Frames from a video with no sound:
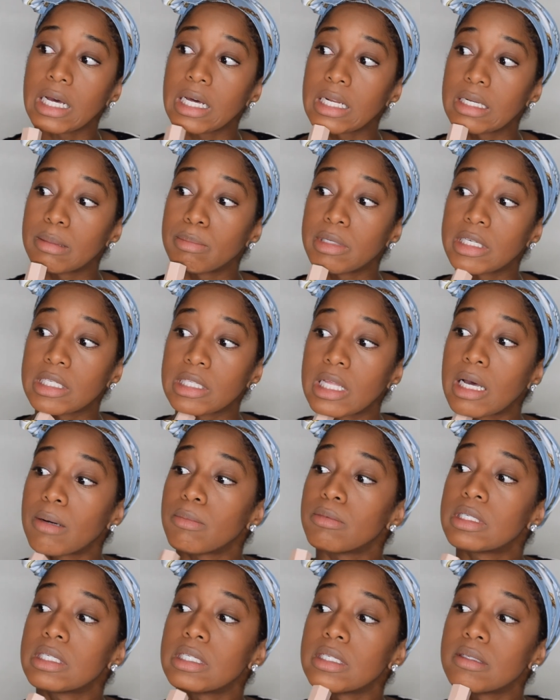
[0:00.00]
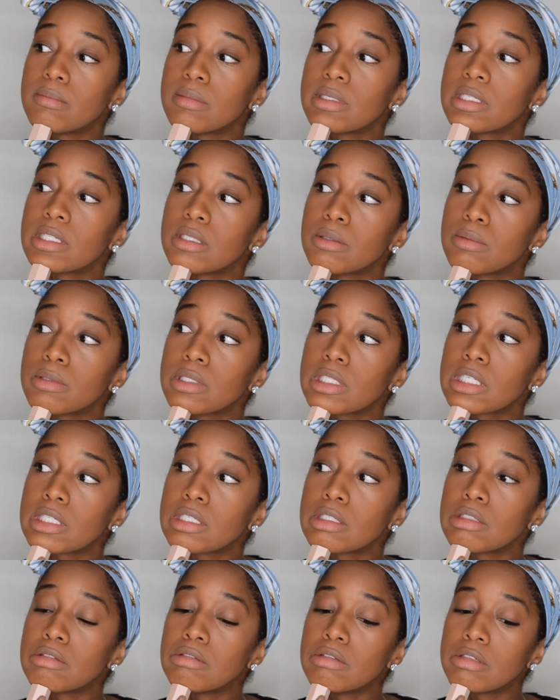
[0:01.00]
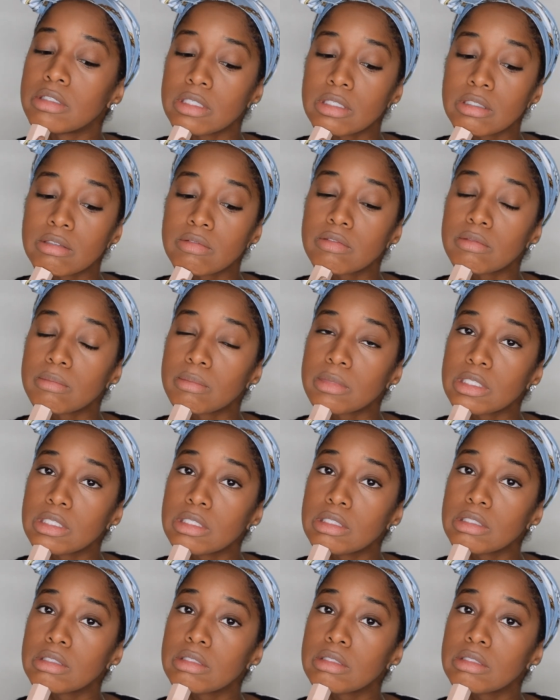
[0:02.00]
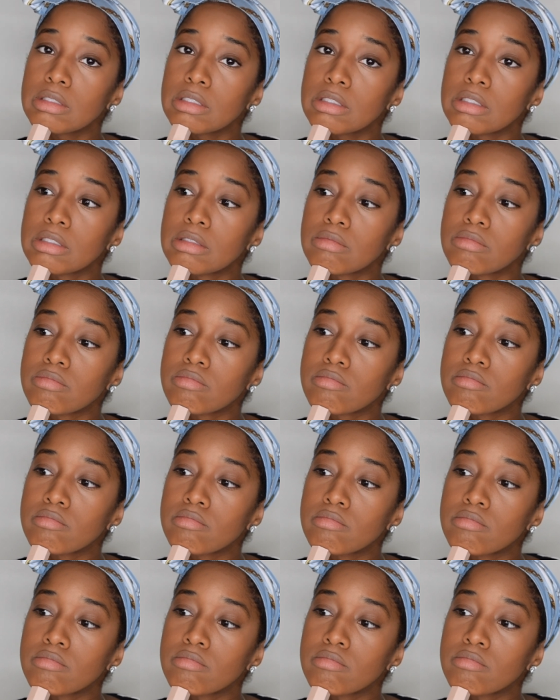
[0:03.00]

I didn't pick that one up because it was kind of dark for my skin.